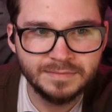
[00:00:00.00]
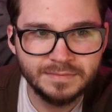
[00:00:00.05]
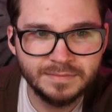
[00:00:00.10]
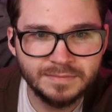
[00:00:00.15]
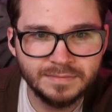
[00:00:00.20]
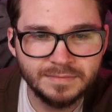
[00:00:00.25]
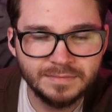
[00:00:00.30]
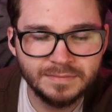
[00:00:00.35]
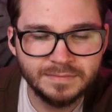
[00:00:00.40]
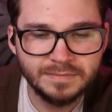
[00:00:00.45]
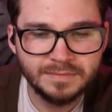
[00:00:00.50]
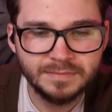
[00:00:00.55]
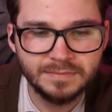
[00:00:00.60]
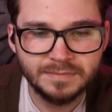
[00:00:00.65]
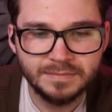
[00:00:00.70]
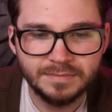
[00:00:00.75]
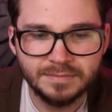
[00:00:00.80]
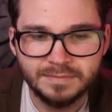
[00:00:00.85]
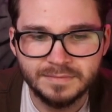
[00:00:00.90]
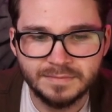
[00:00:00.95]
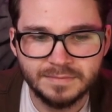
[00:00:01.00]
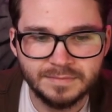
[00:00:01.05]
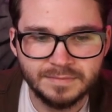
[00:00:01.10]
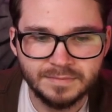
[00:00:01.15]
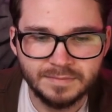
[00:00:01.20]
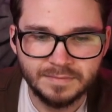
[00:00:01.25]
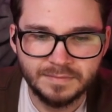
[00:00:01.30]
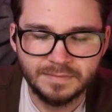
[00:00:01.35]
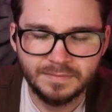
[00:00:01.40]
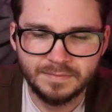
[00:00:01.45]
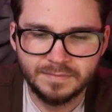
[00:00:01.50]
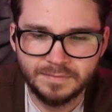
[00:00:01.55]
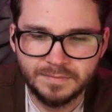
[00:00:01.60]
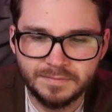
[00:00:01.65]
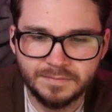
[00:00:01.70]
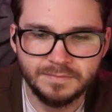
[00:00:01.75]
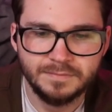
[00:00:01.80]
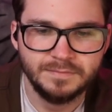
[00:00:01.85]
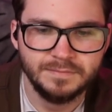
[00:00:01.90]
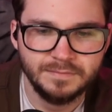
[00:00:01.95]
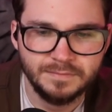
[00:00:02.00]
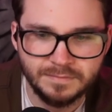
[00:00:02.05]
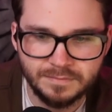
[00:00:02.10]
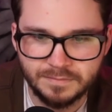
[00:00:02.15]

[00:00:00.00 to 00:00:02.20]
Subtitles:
(silence)